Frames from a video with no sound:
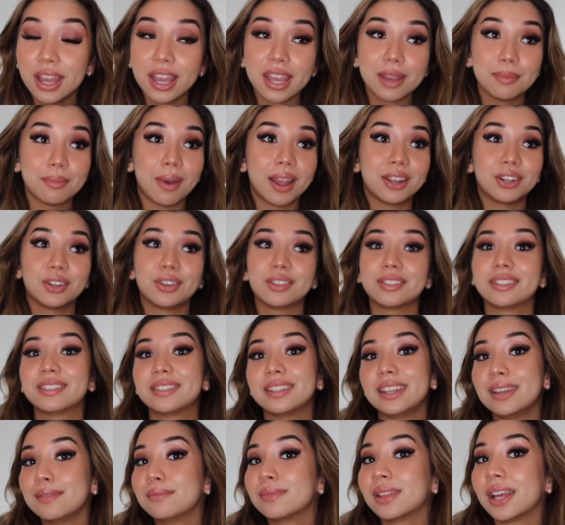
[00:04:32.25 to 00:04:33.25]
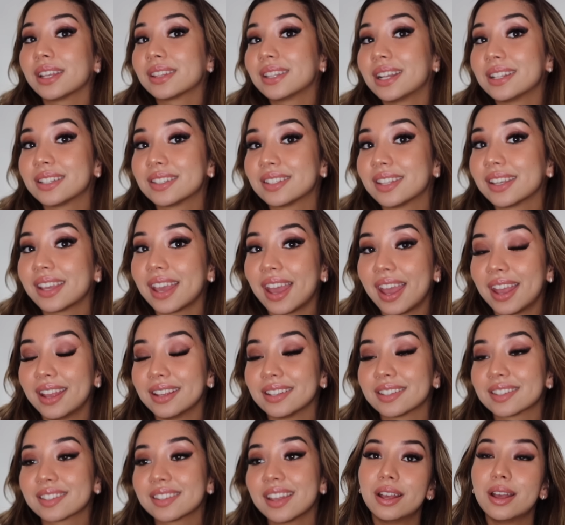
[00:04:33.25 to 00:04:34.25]
It might not seem like that's the
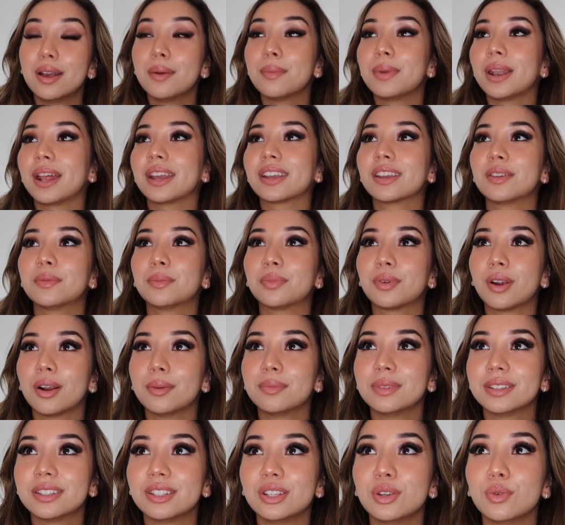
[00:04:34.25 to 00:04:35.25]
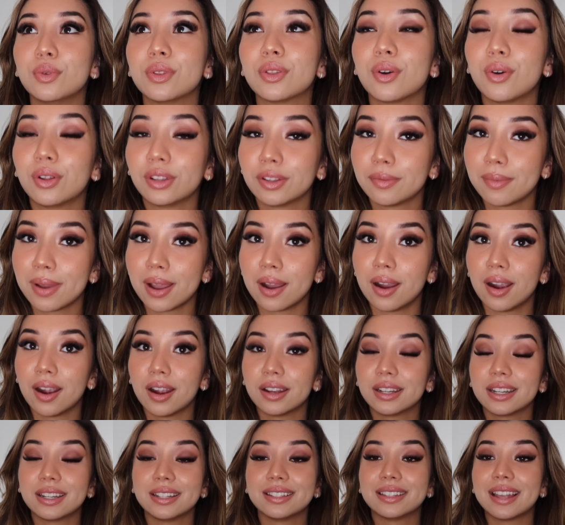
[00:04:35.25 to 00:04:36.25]
case, but I can promise you with all of my
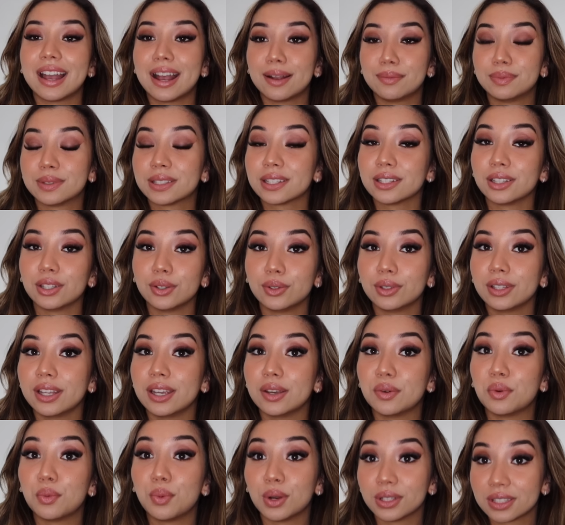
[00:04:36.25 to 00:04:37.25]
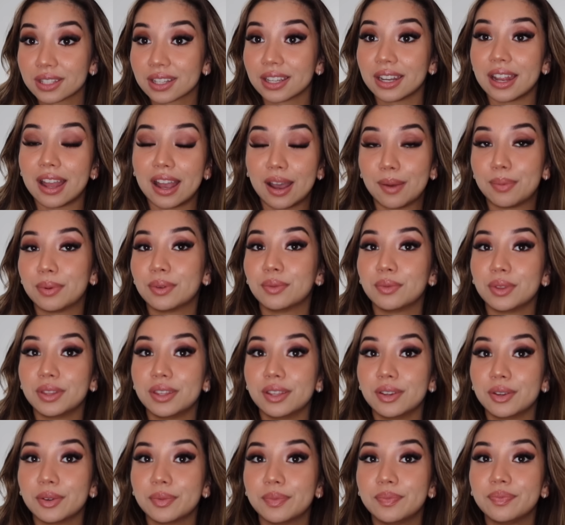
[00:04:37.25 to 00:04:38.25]
heart, it is absolutely what's going to happen with
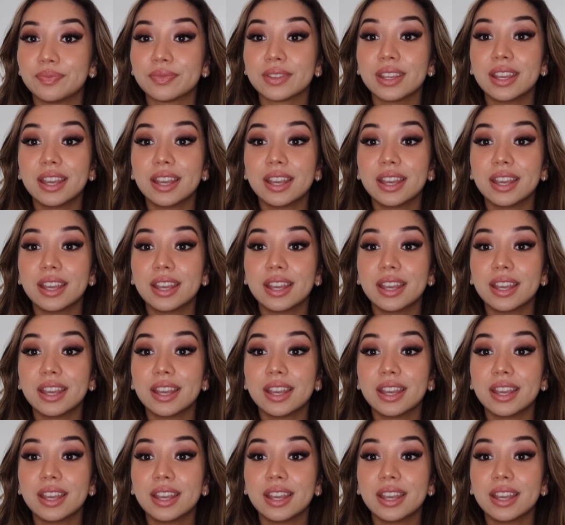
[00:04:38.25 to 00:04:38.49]
you.